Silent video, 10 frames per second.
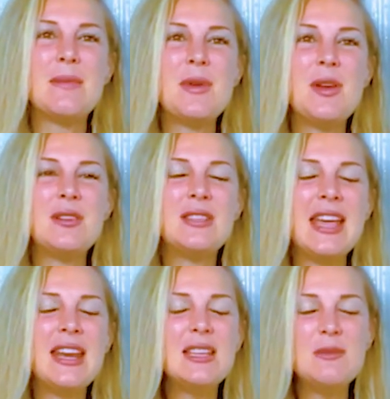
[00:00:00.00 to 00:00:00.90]
because
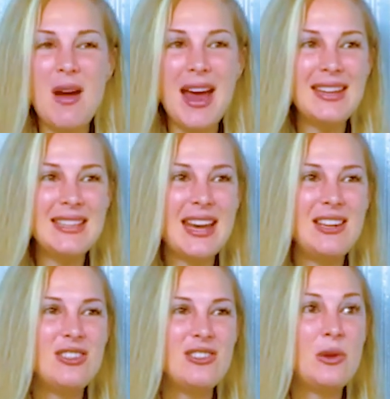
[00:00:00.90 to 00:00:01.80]
it is my
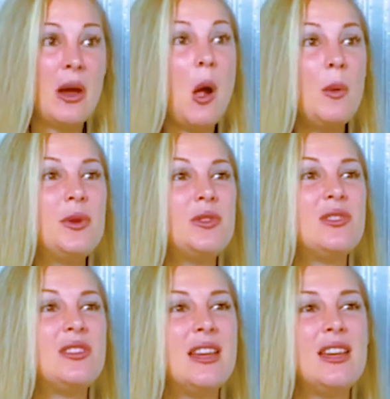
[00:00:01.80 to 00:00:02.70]
intention to help you to
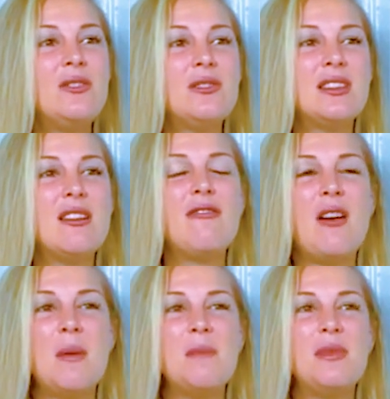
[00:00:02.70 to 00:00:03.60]
set yourself
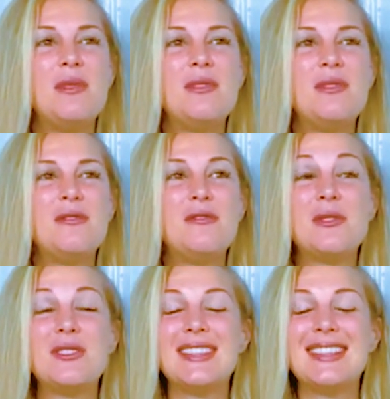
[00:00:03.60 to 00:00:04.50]
up
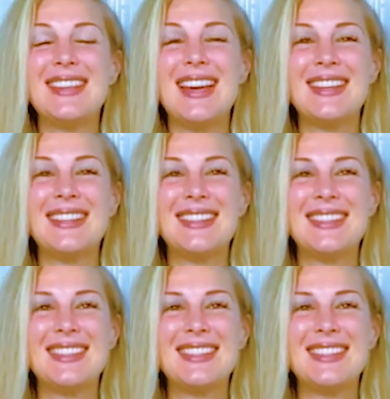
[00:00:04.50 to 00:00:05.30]
for success.